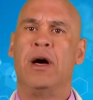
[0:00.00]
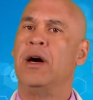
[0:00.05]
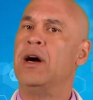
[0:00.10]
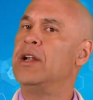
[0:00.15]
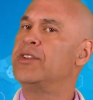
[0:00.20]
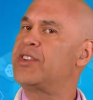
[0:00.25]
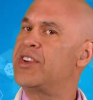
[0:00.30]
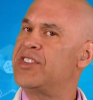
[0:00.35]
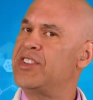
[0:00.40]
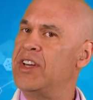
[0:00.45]

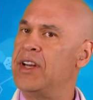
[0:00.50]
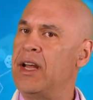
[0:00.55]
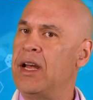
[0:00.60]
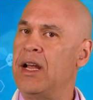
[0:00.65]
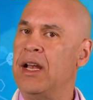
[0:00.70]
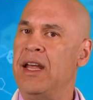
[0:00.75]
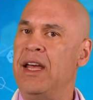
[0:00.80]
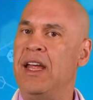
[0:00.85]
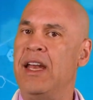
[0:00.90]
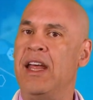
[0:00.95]
Ultrasonic
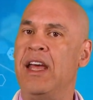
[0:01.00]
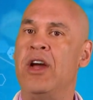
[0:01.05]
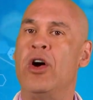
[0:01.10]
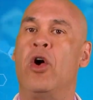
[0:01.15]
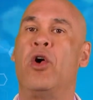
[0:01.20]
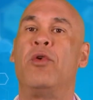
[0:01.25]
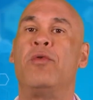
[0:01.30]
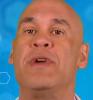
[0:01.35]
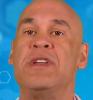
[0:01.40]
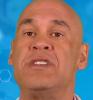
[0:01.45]
cleaning
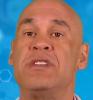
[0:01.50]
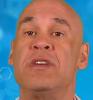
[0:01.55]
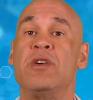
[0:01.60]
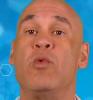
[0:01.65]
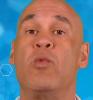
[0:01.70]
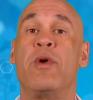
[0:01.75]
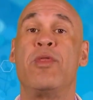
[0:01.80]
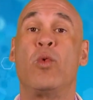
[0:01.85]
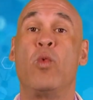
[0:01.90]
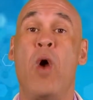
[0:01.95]
or rinsing
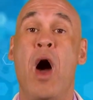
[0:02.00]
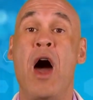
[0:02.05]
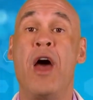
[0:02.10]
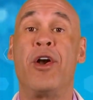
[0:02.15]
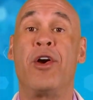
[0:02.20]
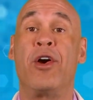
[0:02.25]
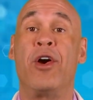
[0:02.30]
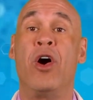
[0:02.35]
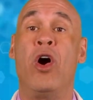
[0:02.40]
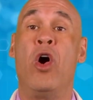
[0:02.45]
with
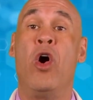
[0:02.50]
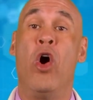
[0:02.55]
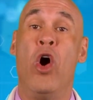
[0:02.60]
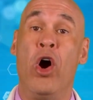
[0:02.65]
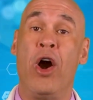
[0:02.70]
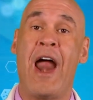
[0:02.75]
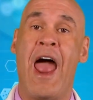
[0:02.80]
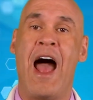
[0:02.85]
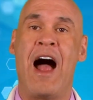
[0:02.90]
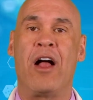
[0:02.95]
water
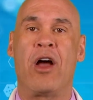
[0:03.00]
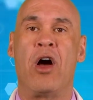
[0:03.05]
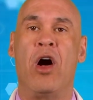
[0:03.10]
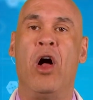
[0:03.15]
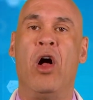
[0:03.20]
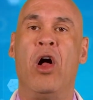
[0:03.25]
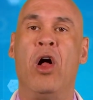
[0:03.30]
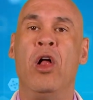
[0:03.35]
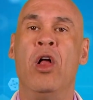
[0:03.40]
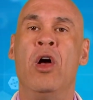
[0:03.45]
or
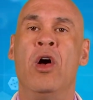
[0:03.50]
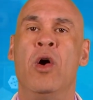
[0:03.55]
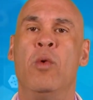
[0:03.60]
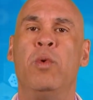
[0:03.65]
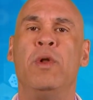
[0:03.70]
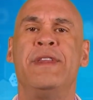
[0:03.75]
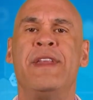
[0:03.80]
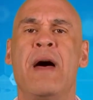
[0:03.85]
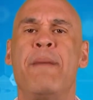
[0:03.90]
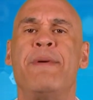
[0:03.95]
alcohol
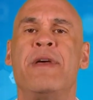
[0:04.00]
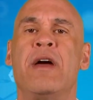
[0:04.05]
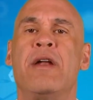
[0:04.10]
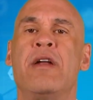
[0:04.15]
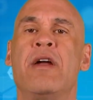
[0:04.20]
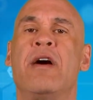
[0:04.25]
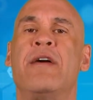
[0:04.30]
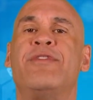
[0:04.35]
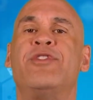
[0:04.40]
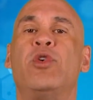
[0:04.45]
will not be
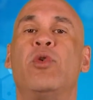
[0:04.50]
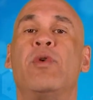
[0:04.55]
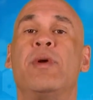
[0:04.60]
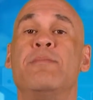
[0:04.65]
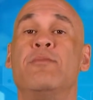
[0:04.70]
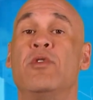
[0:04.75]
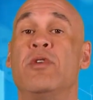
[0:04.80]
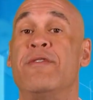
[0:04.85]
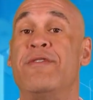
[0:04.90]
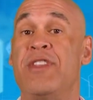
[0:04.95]
enough to
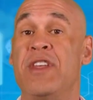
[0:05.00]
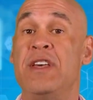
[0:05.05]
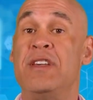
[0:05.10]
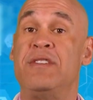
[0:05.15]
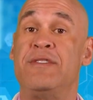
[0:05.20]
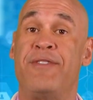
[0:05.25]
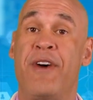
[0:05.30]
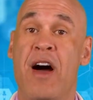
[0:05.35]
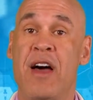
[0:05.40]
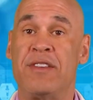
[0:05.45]
remove
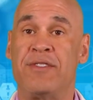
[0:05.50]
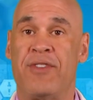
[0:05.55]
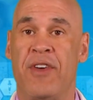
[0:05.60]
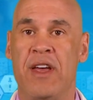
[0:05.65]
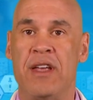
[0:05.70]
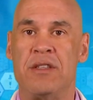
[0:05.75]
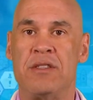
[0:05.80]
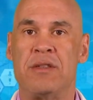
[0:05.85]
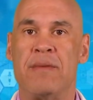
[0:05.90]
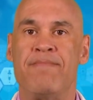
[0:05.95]
these
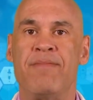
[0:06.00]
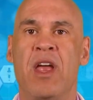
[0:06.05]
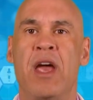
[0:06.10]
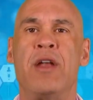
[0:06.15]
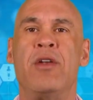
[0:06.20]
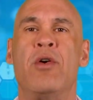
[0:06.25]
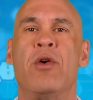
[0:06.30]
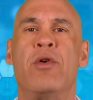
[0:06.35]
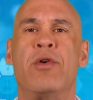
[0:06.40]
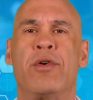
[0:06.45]
phosphates.
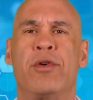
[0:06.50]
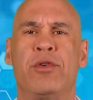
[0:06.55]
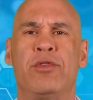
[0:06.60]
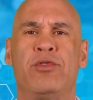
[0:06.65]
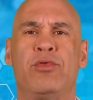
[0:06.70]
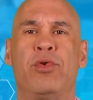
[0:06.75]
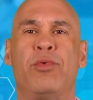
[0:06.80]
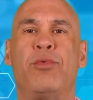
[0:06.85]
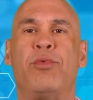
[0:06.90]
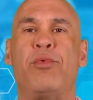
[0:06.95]
In order
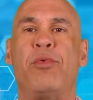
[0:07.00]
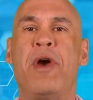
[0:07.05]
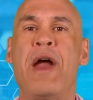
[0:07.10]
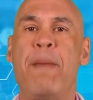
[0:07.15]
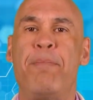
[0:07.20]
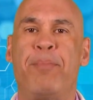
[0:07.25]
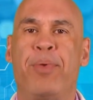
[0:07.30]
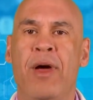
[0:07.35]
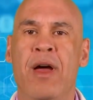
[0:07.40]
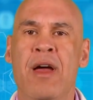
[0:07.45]
to
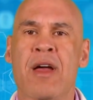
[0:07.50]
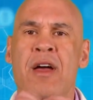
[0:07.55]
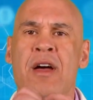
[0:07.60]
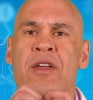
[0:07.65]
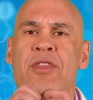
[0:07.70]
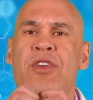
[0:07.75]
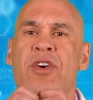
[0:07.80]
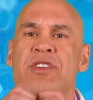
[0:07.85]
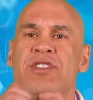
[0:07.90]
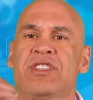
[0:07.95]
rip
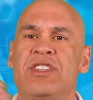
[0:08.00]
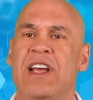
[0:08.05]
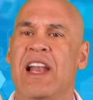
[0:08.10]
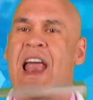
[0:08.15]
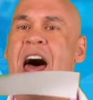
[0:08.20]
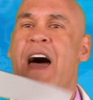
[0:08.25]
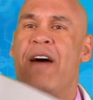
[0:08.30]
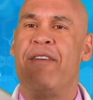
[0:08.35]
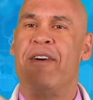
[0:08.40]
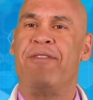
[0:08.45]
those
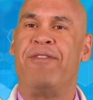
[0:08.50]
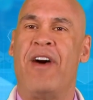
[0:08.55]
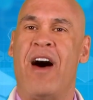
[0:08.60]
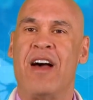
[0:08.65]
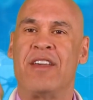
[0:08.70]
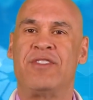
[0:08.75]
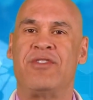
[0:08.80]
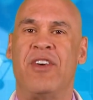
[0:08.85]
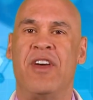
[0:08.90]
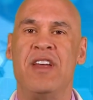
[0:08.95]
saliva
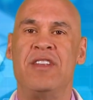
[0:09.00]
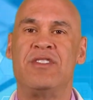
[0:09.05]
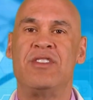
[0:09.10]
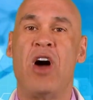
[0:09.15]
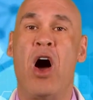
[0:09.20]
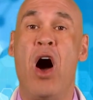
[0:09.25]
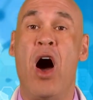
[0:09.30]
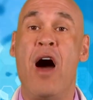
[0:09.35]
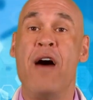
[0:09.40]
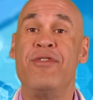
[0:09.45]
phosphates
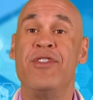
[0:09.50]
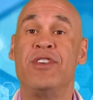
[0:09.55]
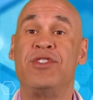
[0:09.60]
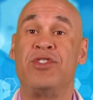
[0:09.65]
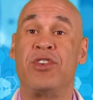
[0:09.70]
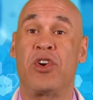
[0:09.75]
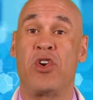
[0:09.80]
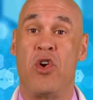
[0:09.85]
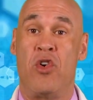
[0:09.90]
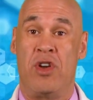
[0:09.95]
off the
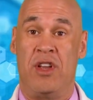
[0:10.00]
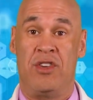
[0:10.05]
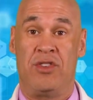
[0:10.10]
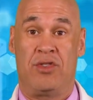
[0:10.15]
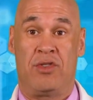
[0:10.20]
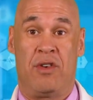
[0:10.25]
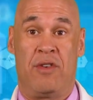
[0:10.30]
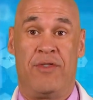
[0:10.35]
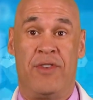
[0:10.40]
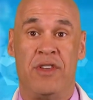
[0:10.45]
zirconia
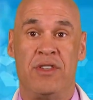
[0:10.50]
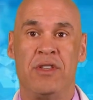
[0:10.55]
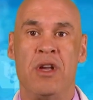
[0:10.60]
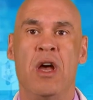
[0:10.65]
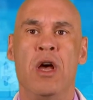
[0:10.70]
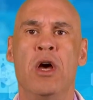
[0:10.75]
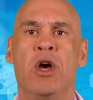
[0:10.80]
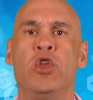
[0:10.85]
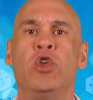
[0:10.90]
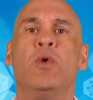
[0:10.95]

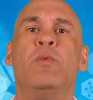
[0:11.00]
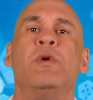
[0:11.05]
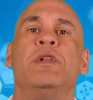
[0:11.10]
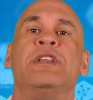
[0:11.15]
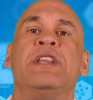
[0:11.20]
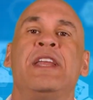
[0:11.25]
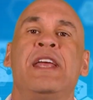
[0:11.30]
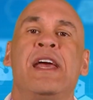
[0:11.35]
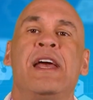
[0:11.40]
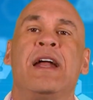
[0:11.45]
surface, you will
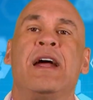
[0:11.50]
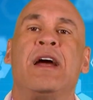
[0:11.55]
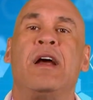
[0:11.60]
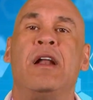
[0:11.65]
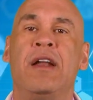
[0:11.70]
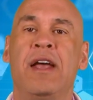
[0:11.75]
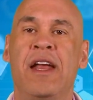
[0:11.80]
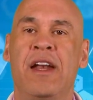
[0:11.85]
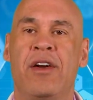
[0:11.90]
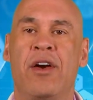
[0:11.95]
need a
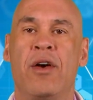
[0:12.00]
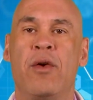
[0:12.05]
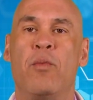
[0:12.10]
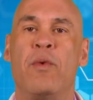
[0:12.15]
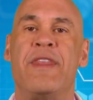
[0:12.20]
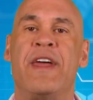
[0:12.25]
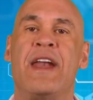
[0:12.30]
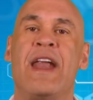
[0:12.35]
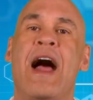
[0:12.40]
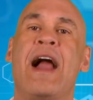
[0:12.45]
cleaner
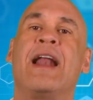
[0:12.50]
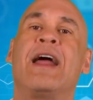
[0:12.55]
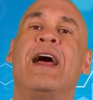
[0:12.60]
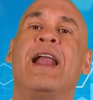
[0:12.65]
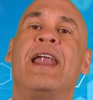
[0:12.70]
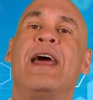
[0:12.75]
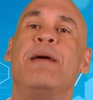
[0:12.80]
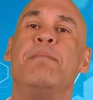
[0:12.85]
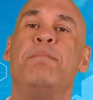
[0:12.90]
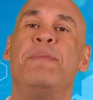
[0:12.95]
with an
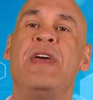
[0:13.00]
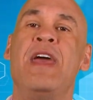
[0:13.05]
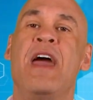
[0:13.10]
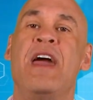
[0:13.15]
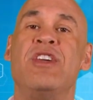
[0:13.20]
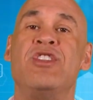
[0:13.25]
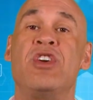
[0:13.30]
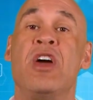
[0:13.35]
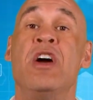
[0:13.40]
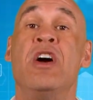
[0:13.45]
alkaline
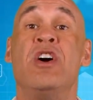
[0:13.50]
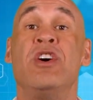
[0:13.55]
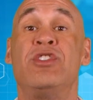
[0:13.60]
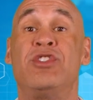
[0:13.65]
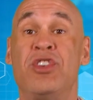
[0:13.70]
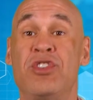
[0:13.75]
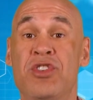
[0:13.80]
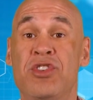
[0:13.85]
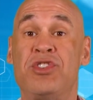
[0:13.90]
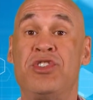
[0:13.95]
pH,
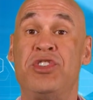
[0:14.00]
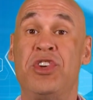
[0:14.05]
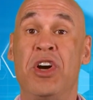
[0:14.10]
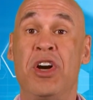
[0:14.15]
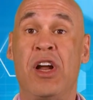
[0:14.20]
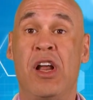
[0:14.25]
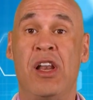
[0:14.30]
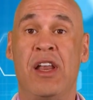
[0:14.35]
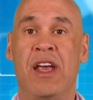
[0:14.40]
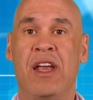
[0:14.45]
such as
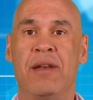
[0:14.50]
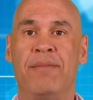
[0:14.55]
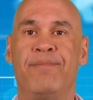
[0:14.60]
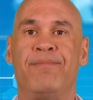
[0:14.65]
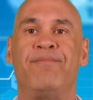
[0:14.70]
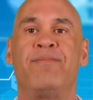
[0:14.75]
Zirclean.